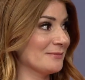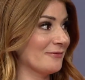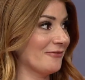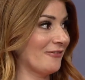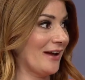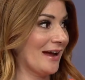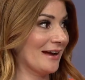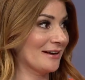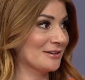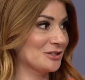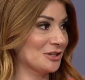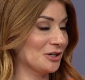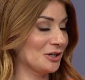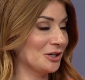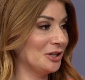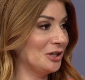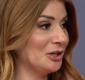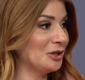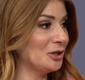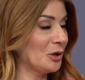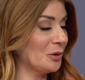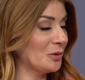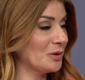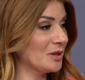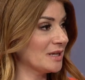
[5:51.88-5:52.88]
factor,
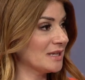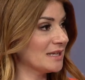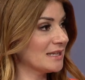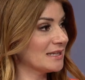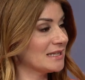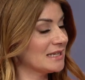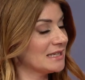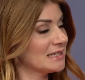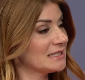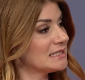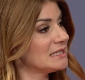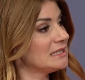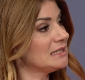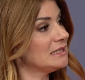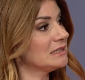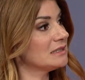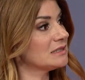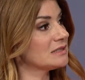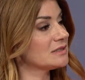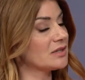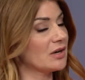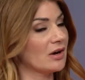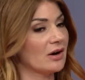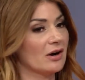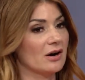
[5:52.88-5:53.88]
you know, that, that
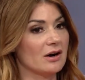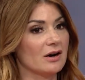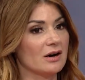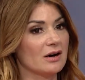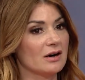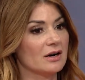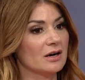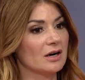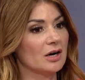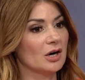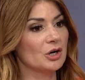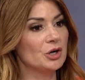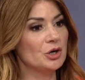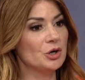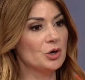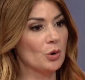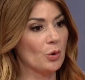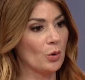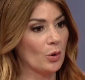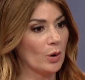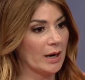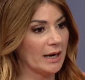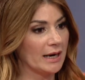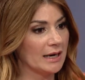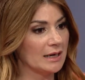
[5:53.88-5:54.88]
teens are
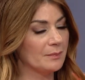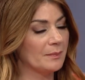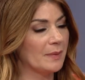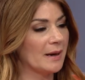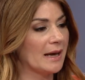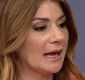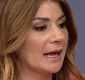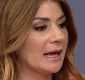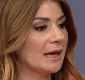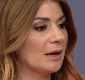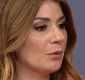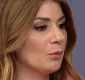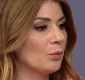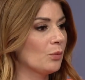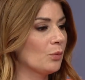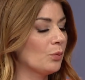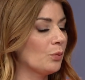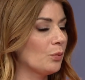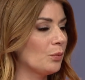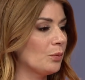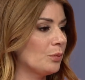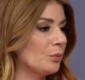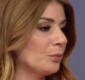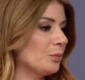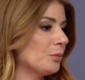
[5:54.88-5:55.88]
annoyed by
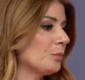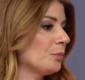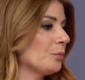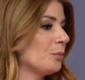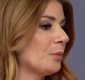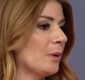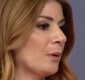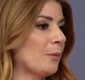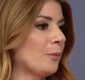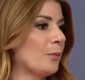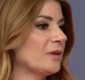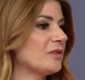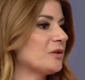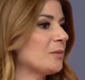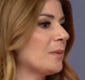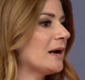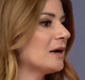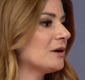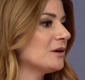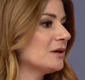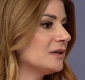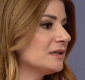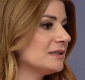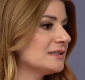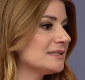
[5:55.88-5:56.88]
what their
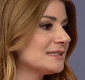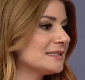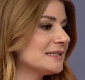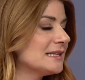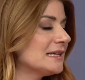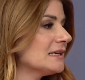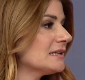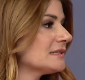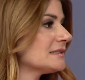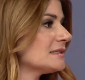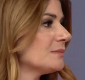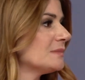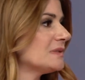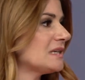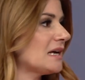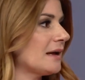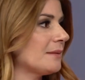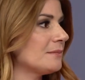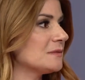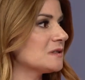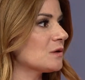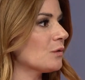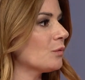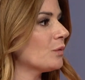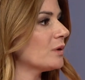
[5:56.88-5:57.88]
parents think
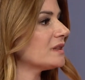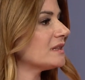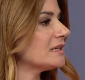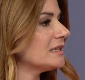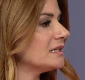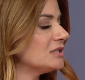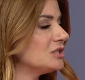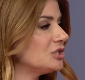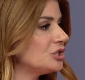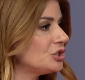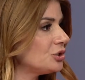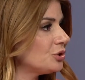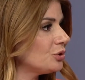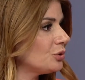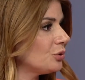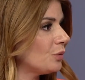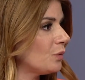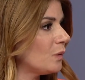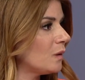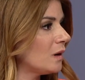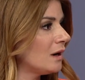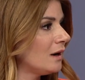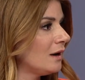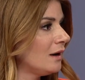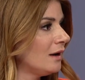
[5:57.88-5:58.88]
sometimes or what they
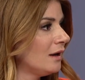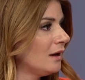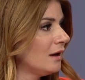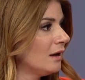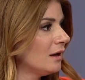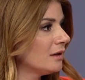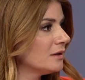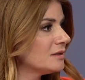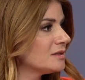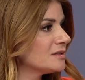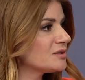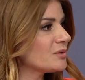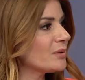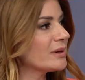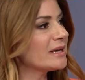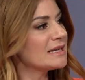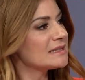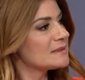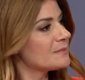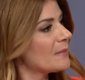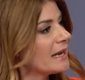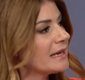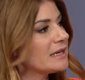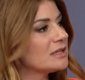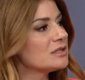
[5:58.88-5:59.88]
do. So I
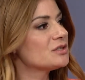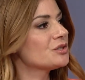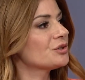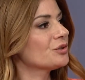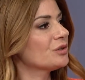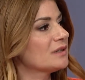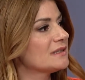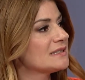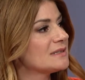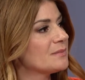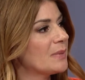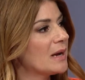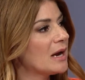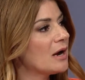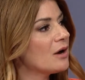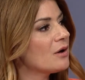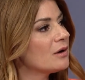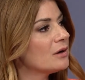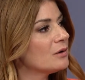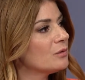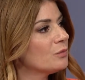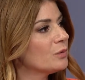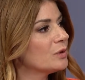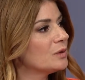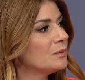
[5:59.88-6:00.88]
guess my concern as a
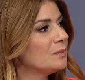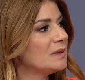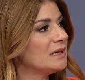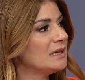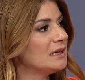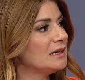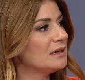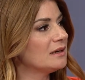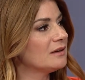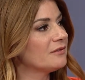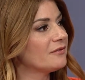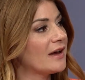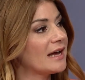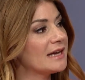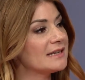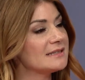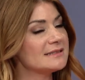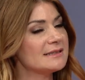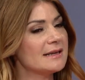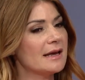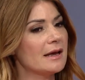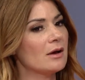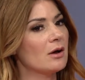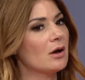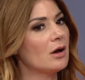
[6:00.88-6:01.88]
parent would be if I
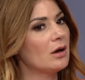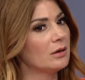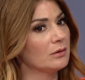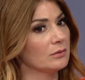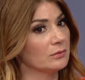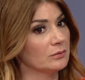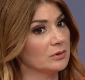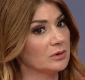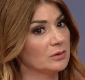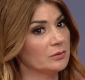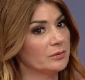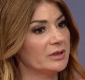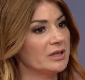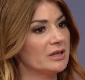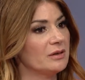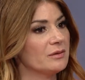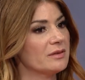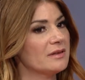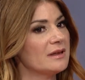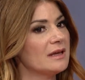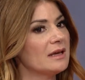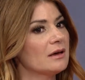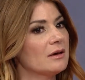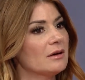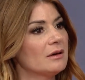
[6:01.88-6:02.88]
say, oh, well, what do you
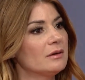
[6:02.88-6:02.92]
think?